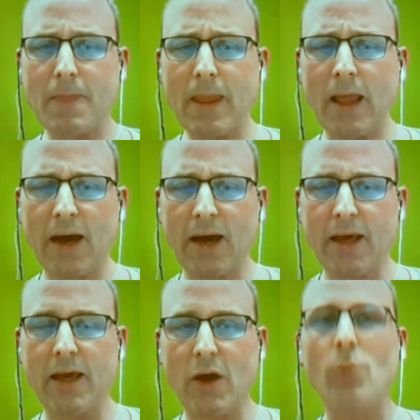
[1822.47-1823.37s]
I
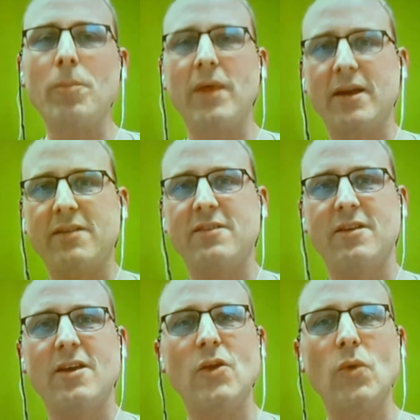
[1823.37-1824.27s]
hope that uh,
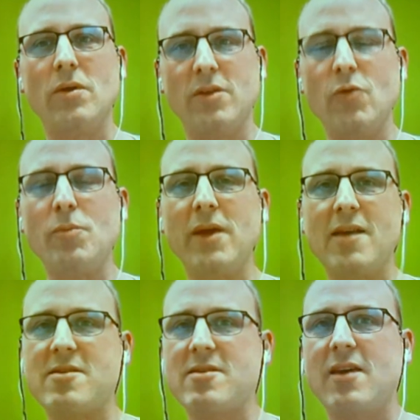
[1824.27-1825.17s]

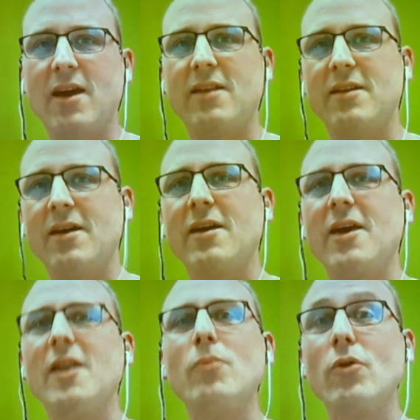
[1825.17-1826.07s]
UPS can uh, can
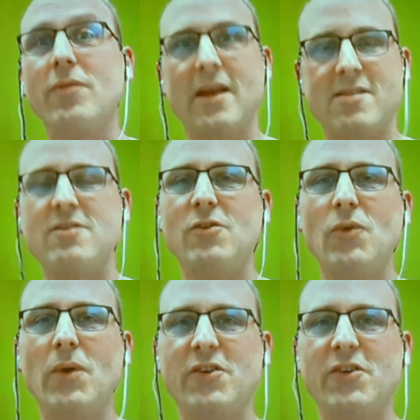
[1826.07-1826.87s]
improve that situation.